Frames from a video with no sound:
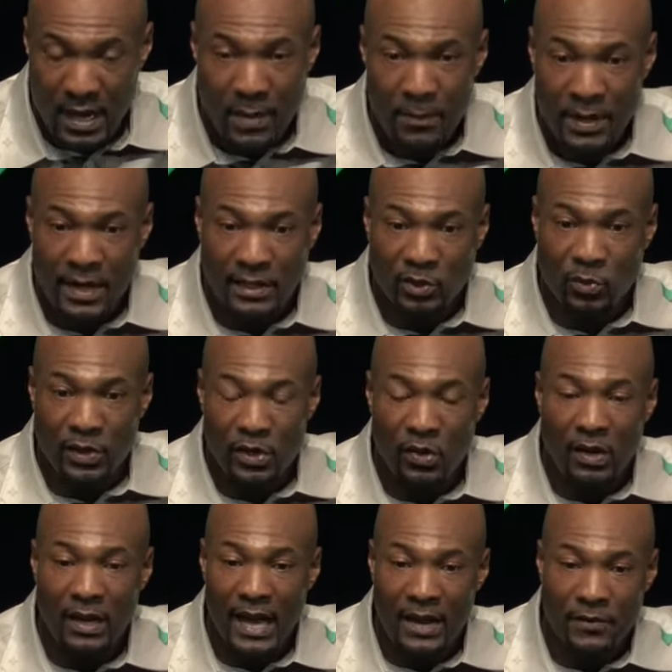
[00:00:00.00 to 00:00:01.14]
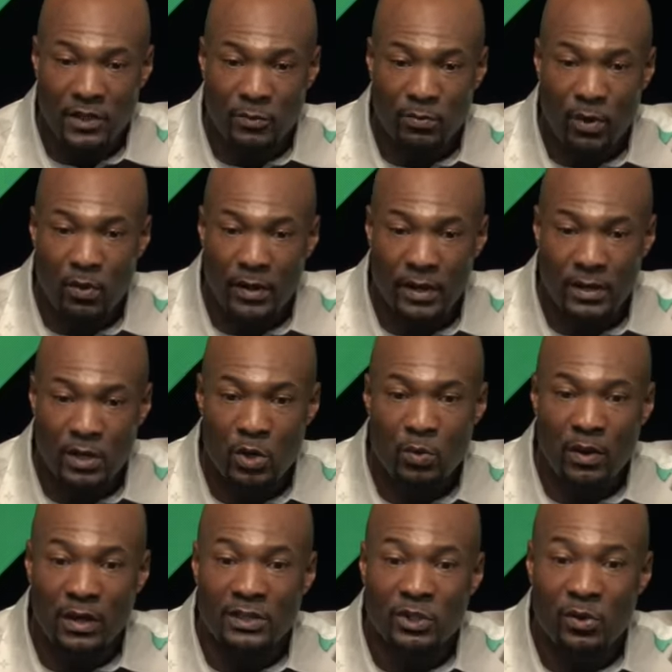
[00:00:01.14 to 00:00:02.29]
Because when your life is broken, you
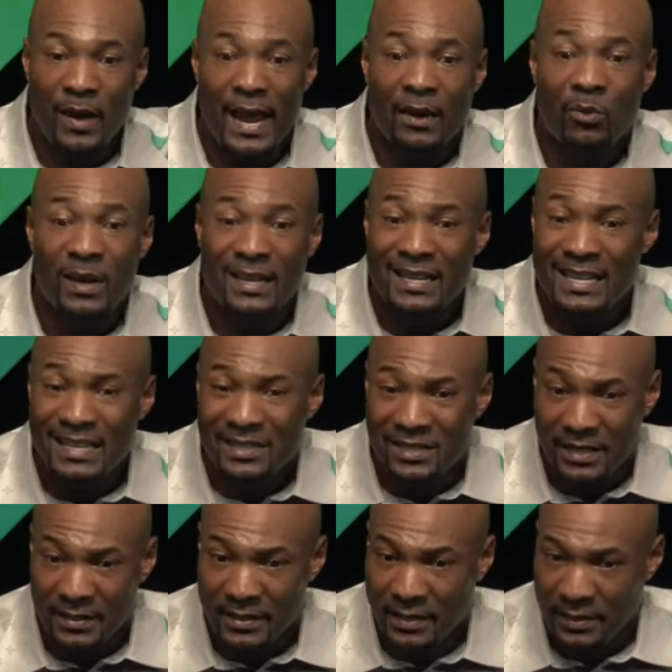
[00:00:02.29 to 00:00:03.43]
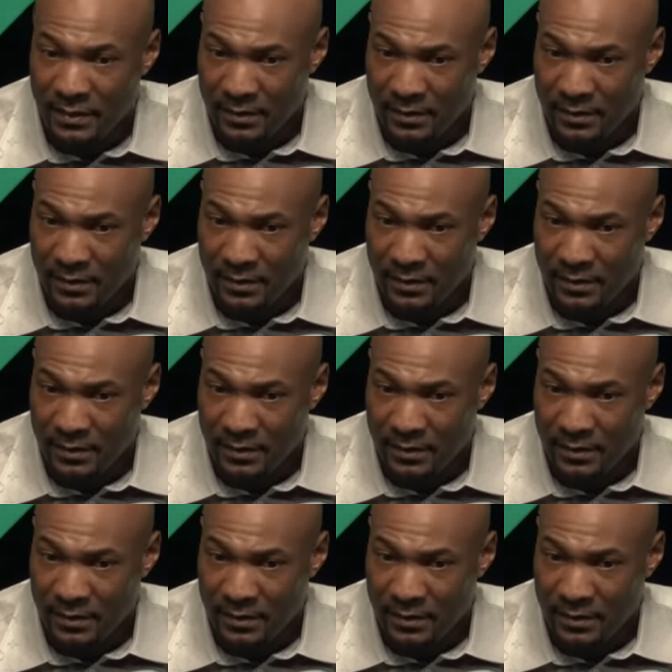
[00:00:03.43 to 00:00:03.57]
will attract what needs it.